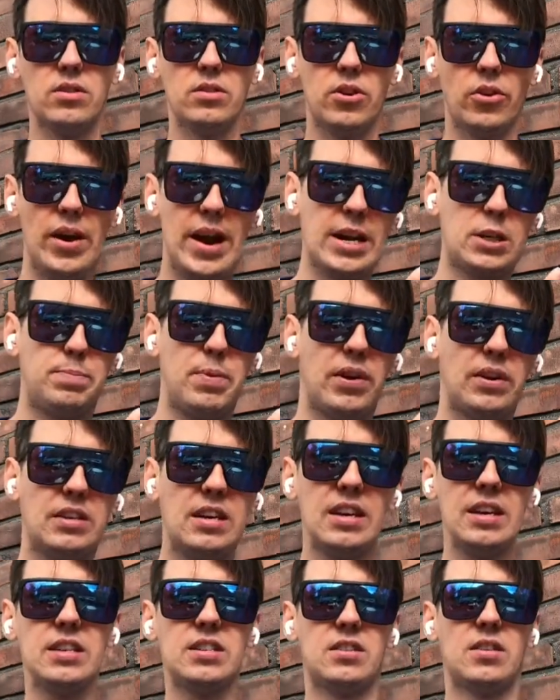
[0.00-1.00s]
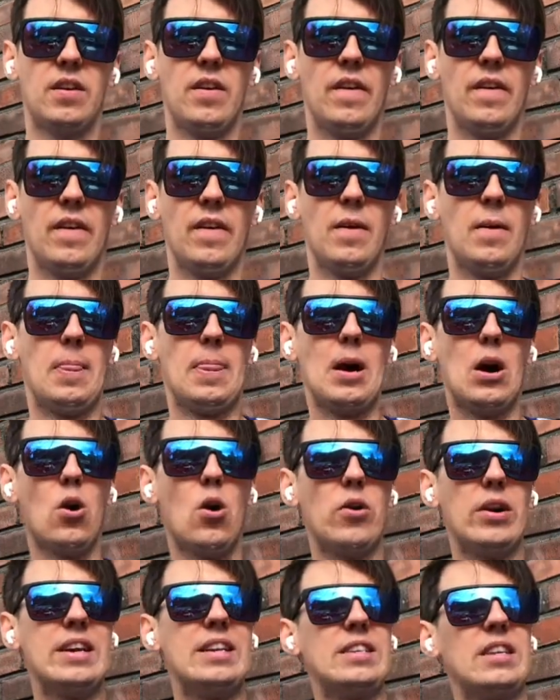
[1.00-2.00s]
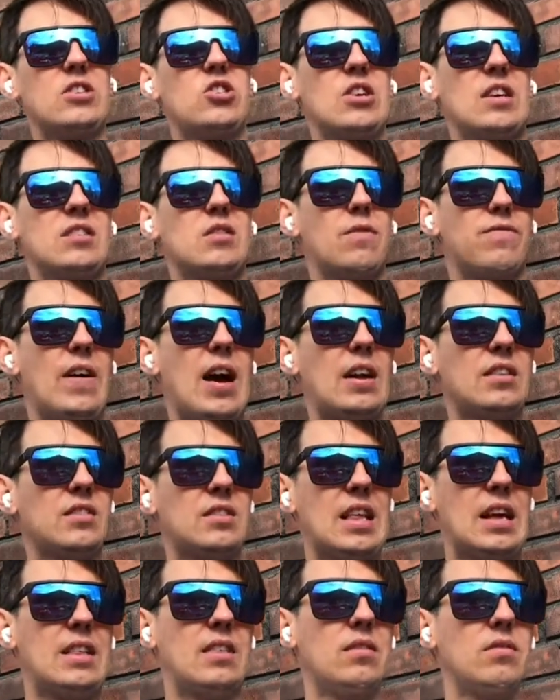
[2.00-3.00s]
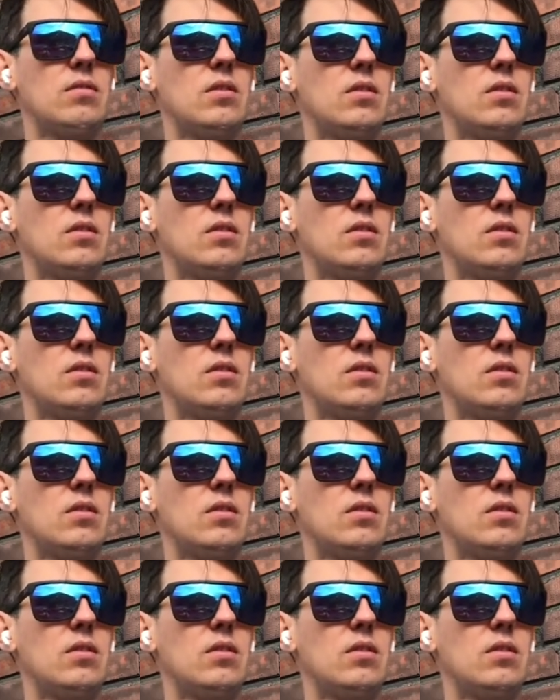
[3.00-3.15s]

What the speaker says: your expertise, or is it just the fact that